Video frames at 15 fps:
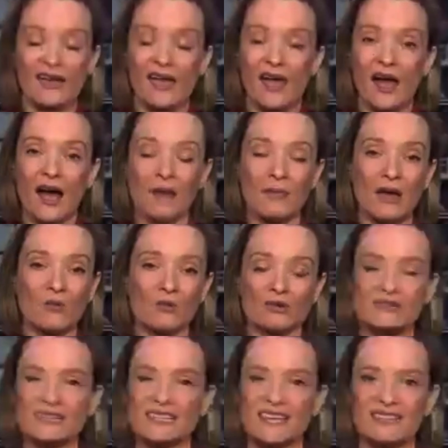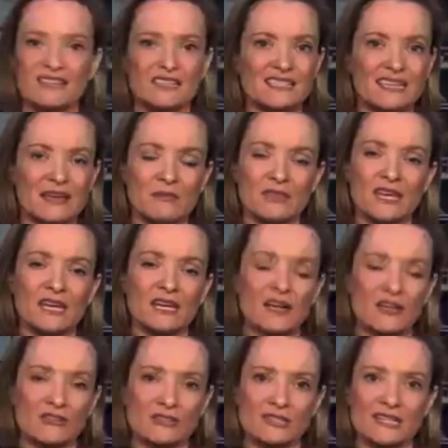Um, and we're seeing the same thing in
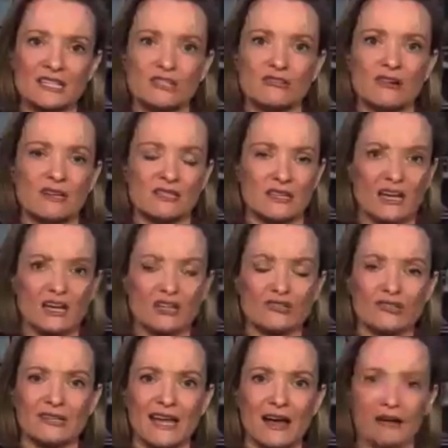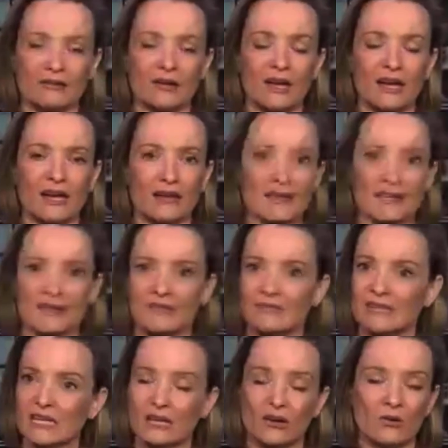other states across the country now. Uh,
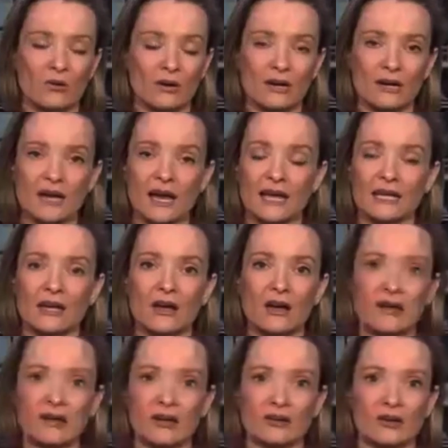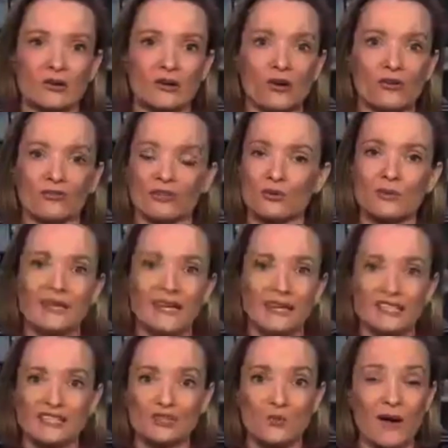Oregon, uh, over the
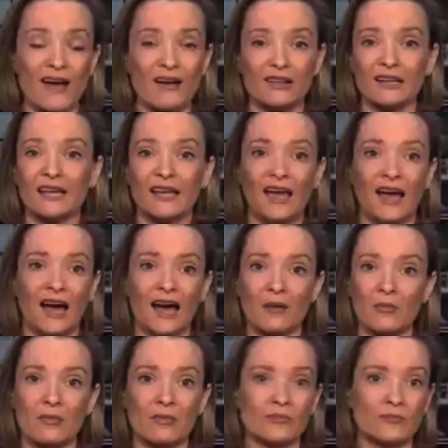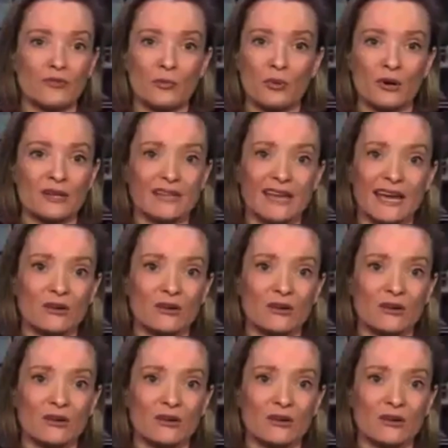weekend as well, um, reported they had